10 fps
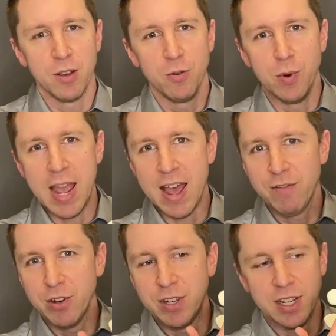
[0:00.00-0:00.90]
we have
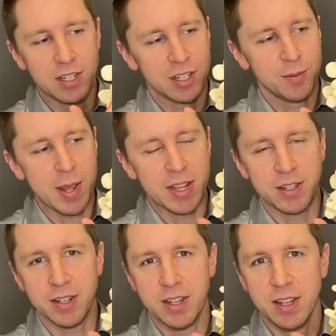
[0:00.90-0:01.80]
your disc
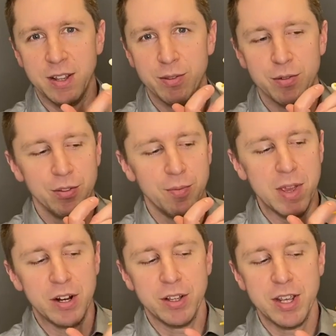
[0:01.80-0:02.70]
space in through the
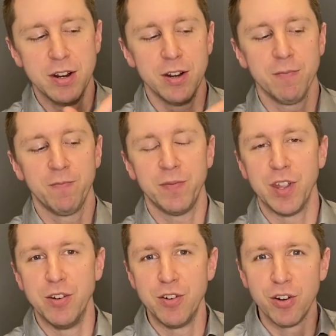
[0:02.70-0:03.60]
middle here. The
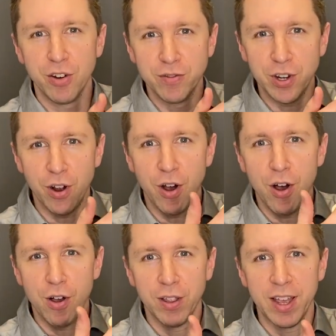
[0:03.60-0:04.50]
nerves are
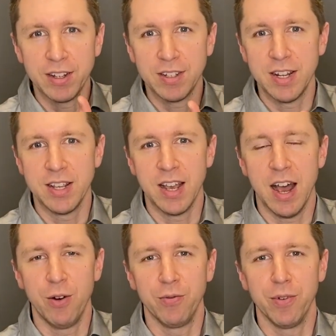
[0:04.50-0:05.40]
all exiting
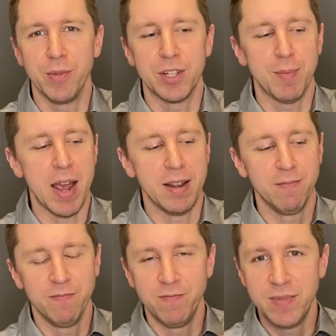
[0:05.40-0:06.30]
out from the spine.
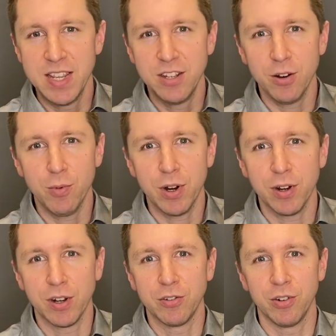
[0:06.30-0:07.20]
These are what are
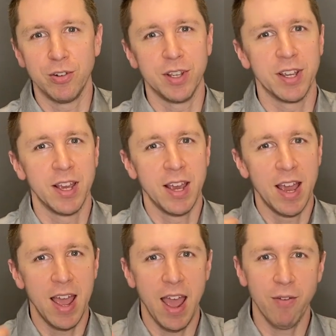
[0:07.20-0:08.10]
controlling
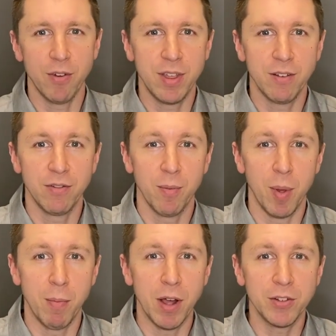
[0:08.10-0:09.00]
everything from the
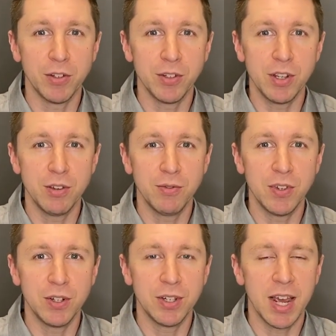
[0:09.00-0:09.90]
muscles that you
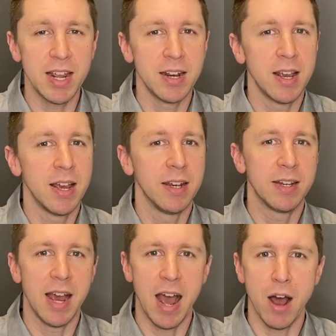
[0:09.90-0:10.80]
feel tight to
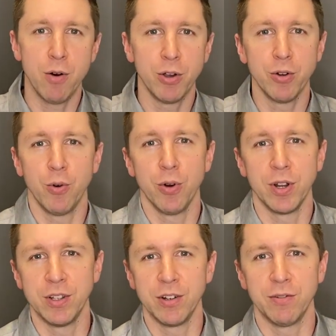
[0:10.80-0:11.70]
how all your
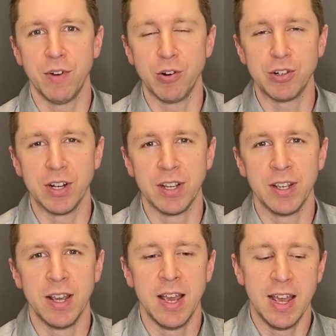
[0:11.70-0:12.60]
organs are functioning.
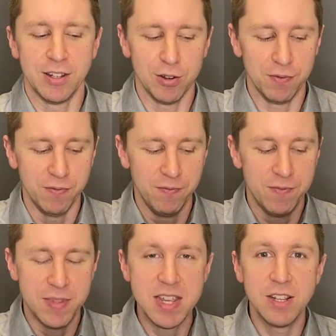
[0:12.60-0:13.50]
And so
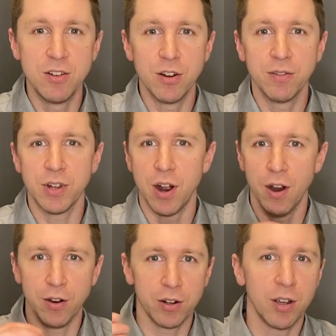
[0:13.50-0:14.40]
these nerves
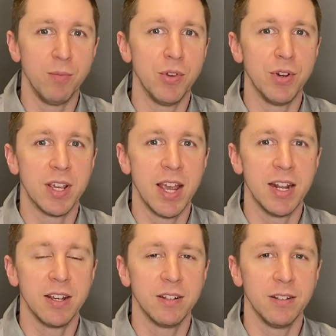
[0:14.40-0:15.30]
aren't
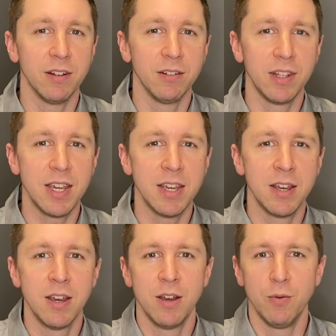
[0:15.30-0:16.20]
communicating clearly
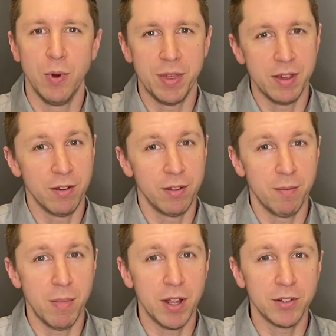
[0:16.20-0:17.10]
with either the
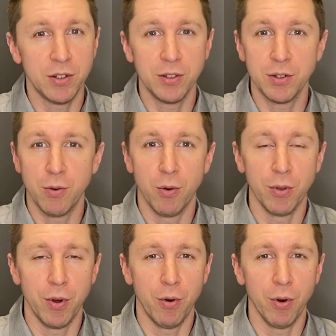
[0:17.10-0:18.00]
muscles or
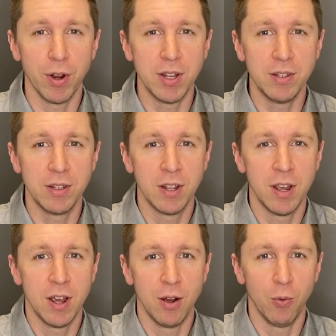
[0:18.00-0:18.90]
the organs.
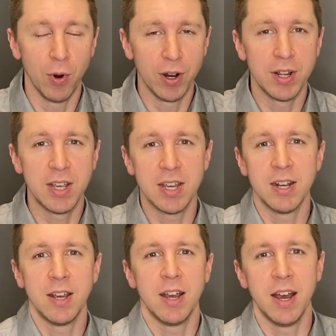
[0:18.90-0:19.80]
We're going to
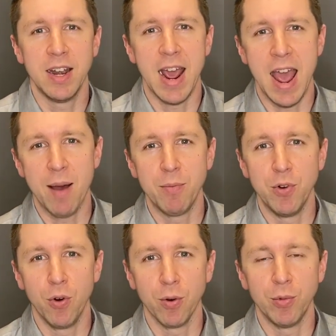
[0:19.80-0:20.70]
get an
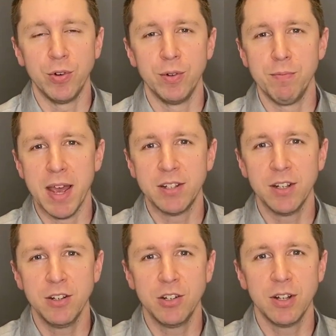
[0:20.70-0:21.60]
abnormal
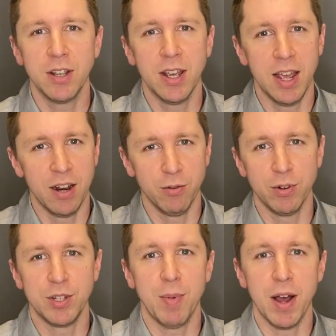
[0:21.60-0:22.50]
message and a
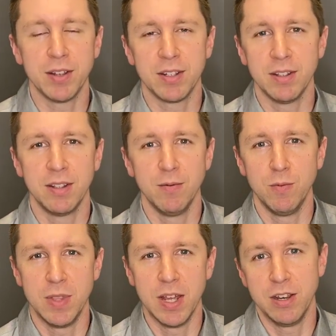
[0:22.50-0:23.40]
response
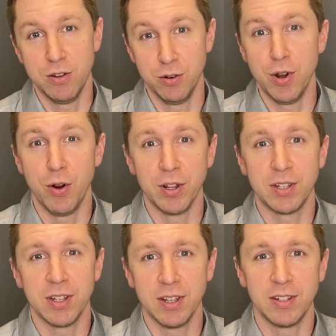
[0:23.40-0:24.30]
that you
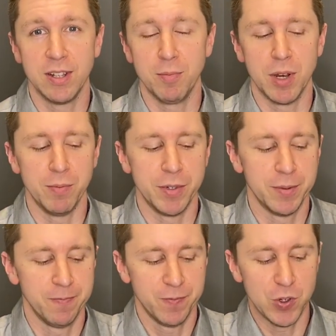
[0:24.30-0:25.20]
notice as symptoms.
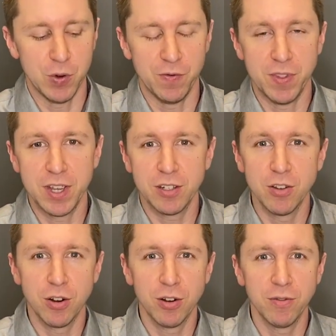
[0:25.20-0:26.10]
So if this
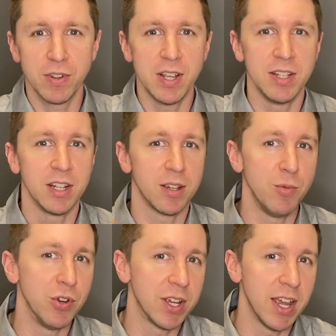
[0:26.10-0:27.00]
nerve isn't
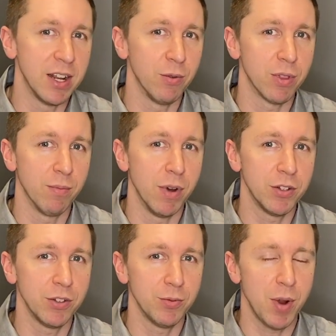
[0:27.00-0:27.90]
communicating with the
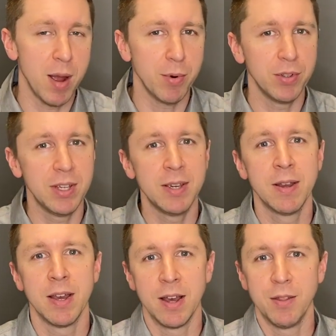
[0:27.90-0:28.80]
muscles properly,
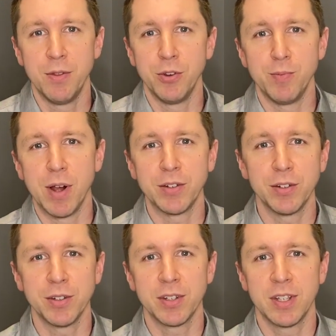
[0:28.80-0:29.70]
those
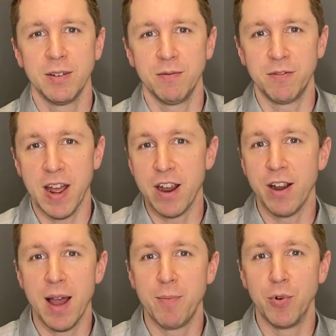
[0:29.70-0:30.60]
muscles can fire
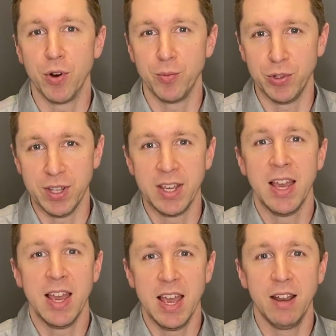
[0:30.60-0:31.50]
abnormally
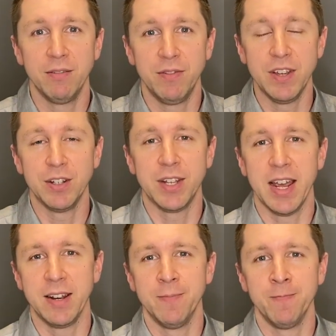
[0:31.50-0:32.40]
and feel
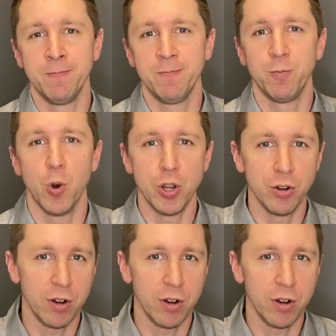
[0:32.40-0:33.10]
tight, where you're